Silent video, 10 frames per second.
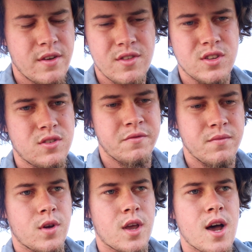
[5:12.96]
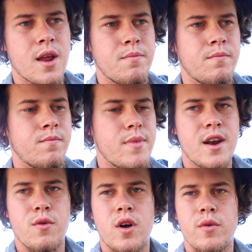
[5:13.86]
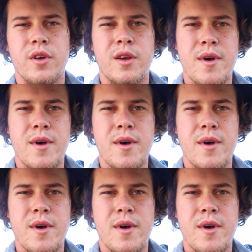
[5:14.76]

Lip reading: Even though it's like garden bed, it won't really